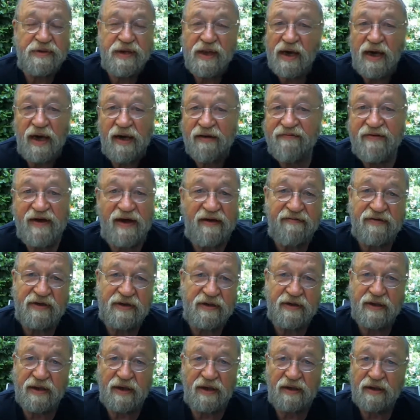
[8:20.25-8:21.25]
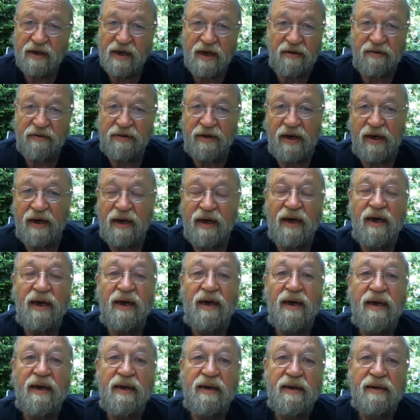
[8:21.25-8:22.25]
They have everything down there.
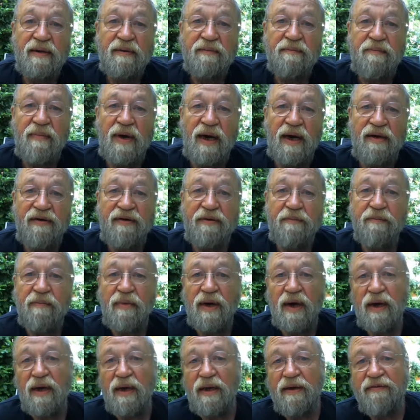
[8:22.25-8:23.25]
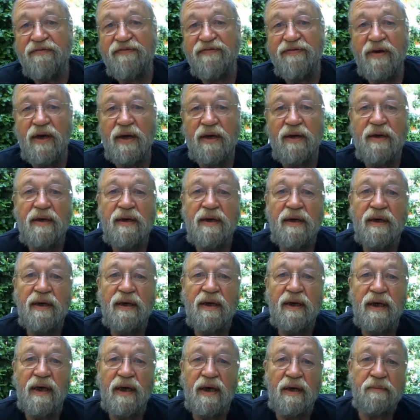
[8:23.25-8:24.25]
My friend
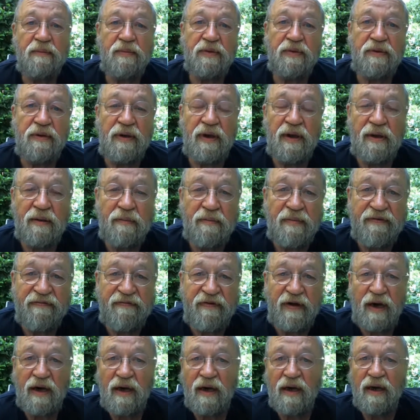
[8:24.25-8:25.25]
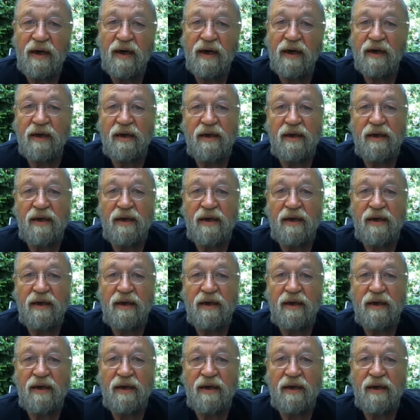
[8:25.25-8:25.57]
Helmut in Bavaria,